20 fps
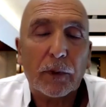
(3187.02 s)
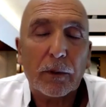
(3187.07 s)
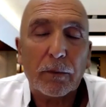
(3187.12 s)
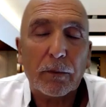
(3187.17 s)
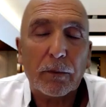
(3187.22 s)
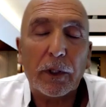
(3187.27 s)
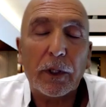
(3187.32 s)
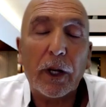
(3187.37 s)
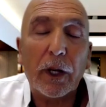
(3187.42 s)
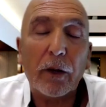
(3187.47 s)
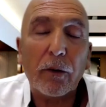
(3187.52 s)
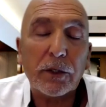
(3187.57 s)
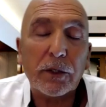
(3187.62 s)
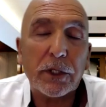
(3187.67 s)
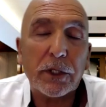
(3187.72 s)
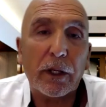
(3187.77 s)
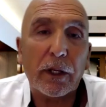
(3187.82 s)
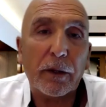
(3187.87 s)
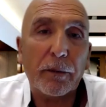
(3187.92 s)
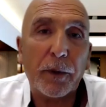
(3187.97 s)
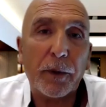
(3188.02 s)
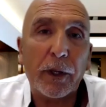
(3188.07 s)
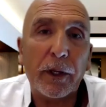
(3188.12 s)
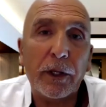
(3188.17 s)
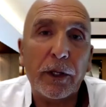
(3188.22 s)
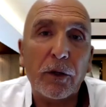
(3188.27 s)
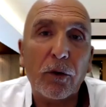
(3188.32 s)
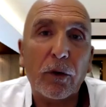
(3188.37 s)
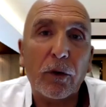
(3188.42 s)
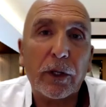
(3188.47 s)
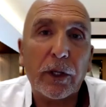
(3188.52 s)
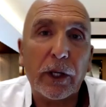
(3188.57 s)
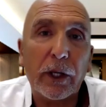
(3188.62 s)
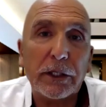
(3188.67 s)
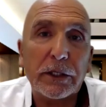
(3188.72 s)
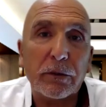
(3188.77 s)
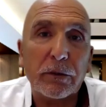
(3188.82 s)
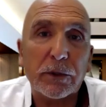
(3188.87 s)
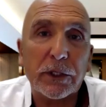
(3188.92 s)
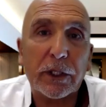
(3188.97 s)
But you know, in your
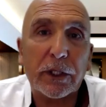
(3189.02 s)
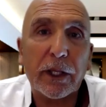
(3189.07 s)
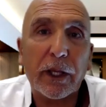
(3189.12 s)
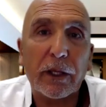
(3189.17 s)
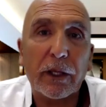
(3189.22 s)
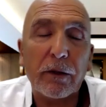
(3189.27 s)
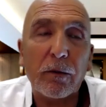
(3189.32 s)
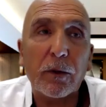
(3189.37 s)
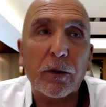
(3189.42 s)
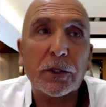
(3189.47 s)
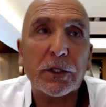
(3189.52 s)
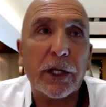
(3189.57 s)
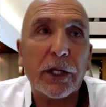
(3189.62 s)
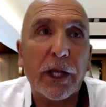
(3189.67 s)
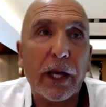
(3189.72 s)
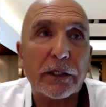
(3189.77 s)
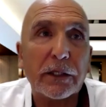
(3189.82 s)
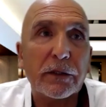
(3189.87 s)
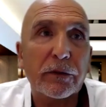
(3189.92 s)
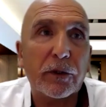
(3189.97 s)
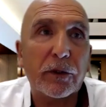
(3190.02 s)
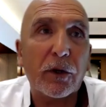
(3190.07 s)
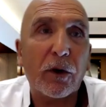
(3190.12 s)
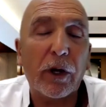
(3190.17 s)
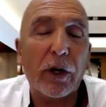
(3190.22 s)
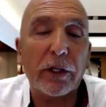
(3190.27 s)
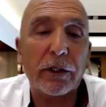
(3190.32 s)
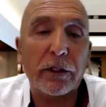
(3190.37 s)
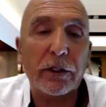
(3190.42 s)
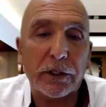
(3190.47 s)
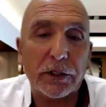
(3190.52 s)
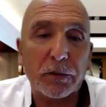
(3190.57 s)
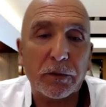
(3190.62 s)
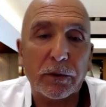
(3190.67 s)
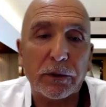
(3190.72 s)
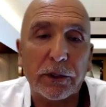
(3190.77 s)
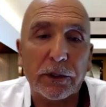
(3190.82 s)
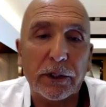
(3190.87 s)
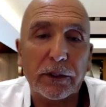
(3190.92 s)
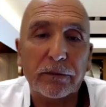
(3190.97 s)
case, it was an act of kindness,
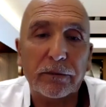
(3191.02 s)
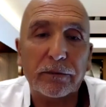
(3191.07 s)
wasn't